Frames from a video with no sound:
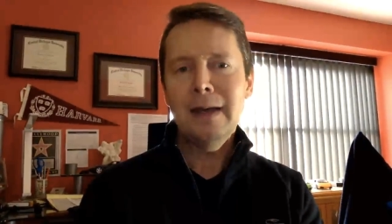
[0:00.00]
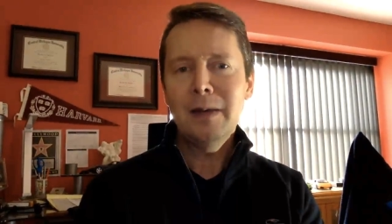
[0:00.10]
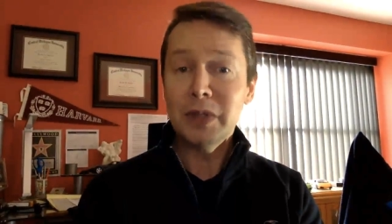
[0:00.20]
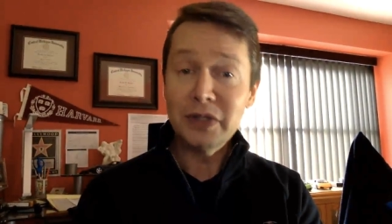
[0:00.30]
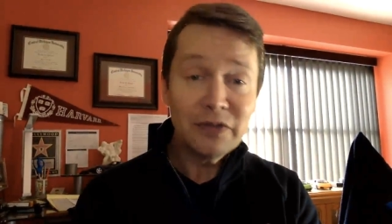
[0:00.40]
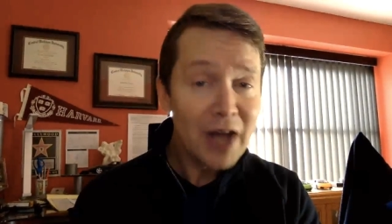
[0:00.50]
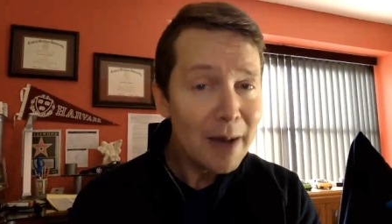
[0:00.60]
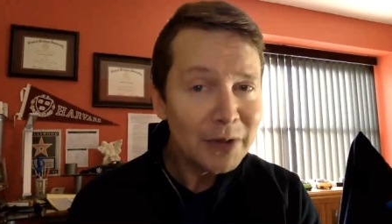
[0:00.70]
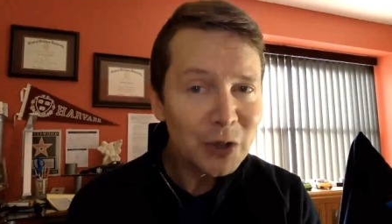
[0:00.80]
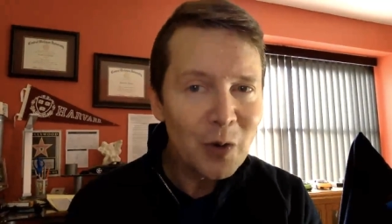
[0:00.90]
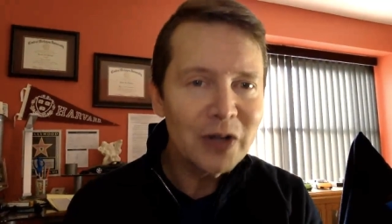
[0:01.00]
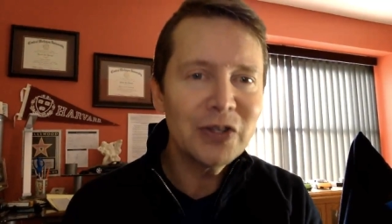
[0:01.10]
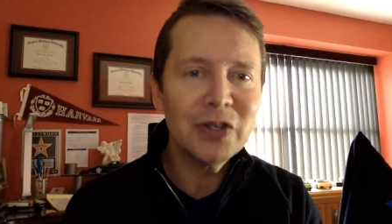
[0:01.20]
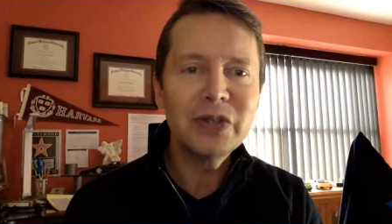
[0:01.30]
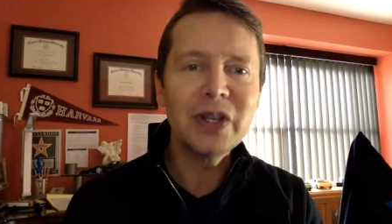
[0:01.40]
Please leave comments or
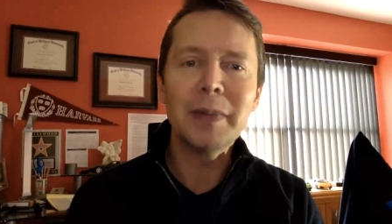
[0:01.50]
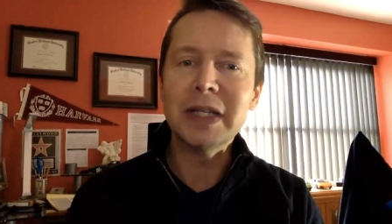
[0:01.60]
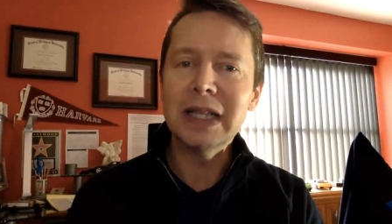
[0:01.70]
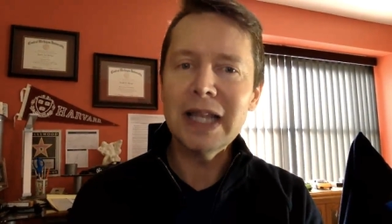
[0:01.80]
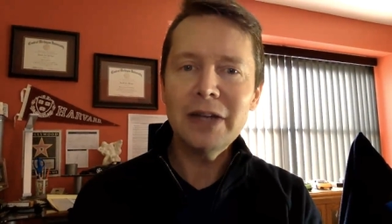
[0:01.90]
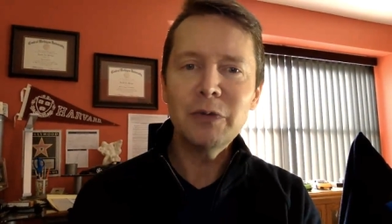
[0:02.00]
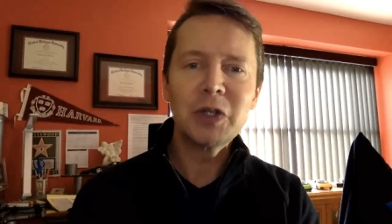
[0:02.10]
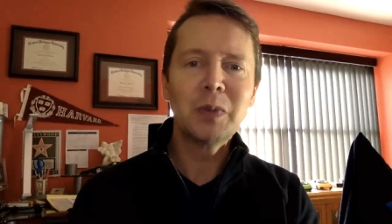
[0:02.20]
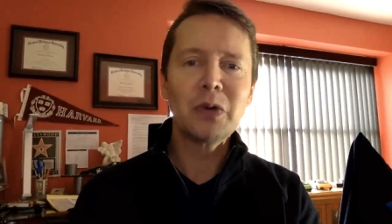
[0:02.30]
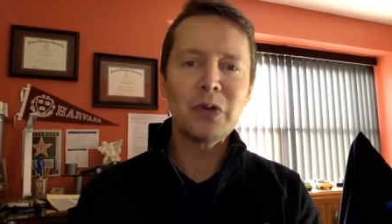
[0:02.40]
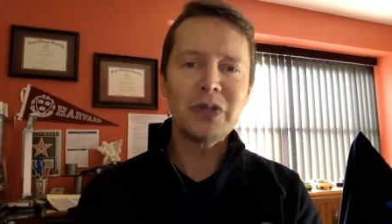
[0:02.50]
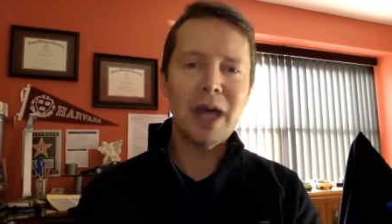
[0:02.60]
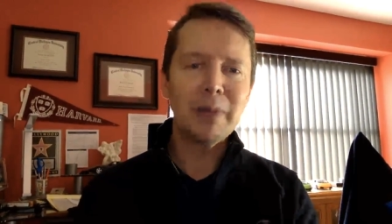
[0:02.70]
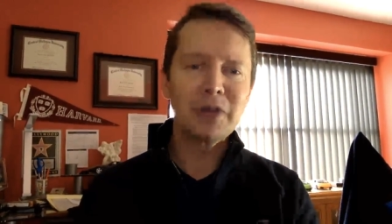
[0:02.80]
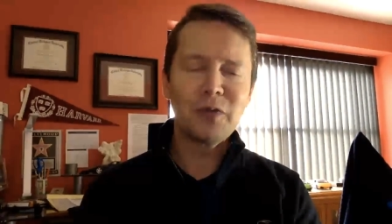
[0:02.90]
questions, and I'll be glad to explore those
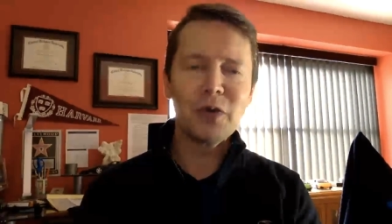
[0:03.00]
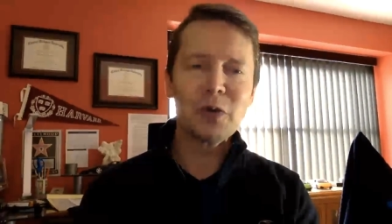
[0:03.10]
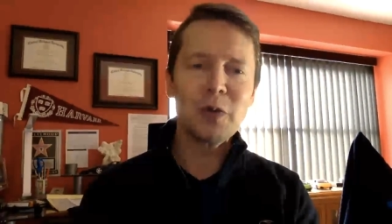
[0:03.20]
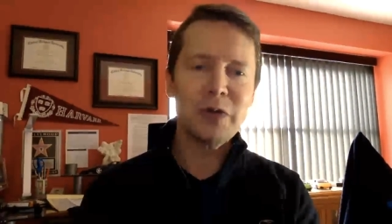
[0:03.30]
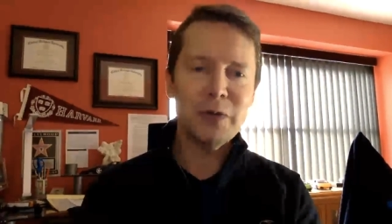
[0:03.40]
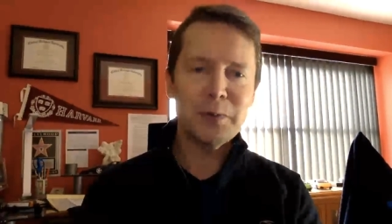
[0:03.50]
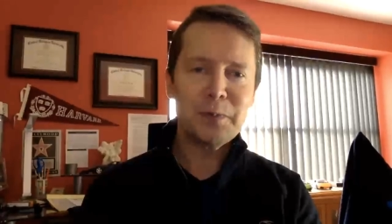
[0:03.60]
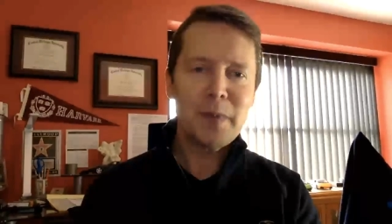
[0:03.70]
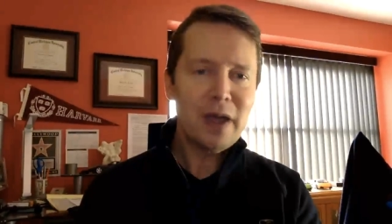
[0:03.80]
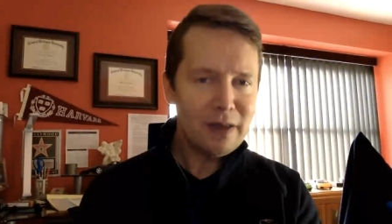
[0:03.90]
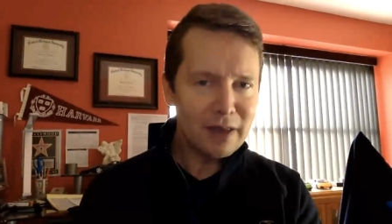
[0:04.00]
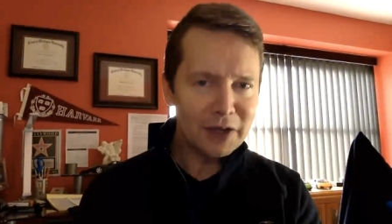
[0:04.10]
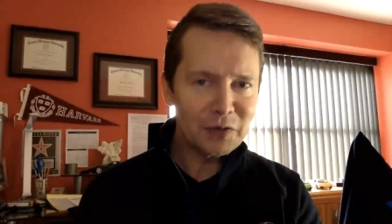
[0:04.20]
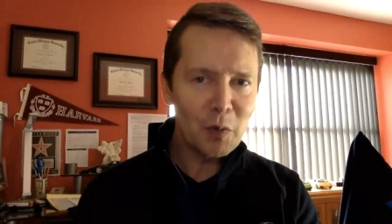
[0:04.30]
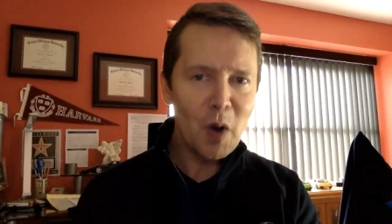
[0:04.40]
topics further with you.
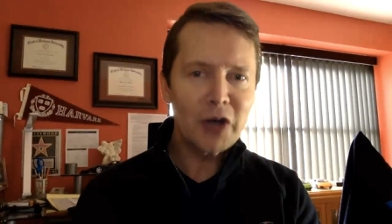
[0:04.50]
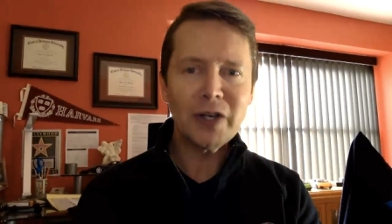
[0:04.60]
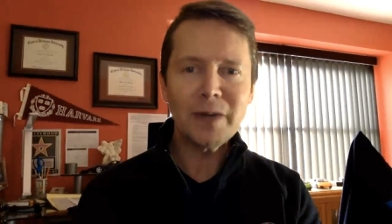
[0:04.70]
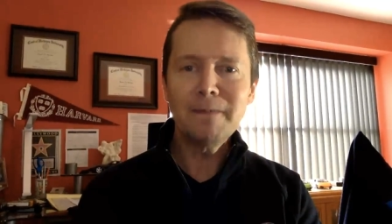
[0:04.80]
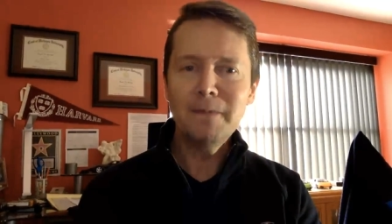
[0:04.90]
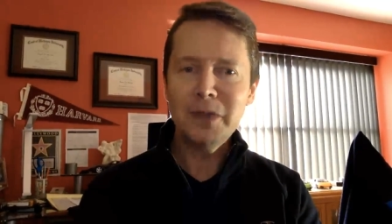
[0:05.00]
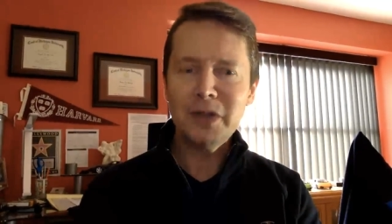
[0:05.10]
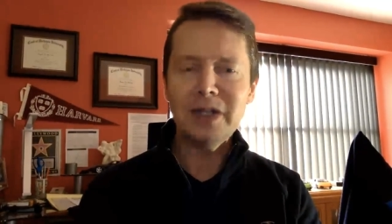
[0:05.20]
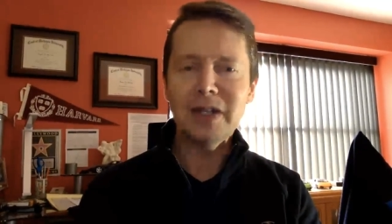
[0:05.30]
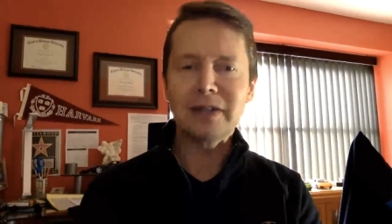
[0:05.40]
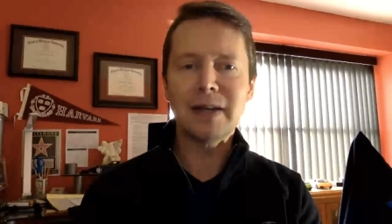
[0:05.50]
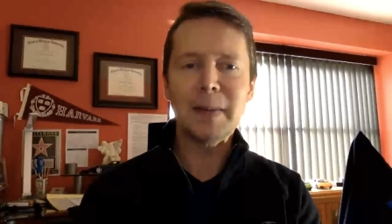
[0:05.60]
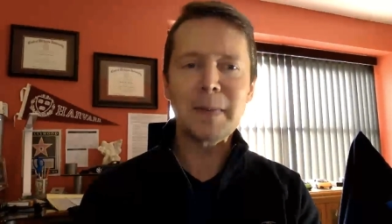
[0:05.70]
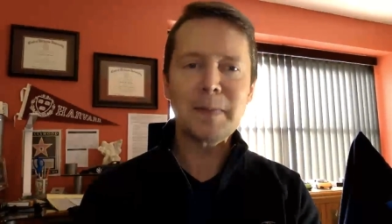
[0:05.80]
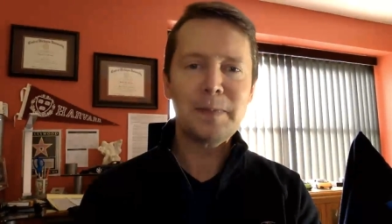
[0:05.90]
Thanks for watching. See you next time.